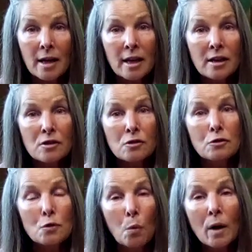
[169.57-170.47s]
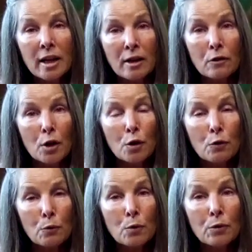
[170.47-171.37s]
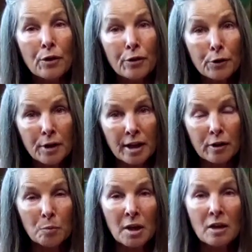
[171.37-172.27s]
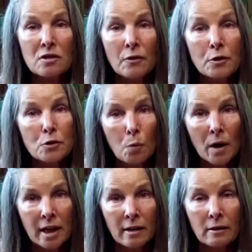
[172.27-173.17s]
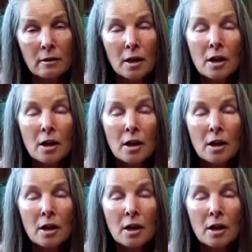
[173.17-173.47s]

is the 20th through the 30th, because on the 20th,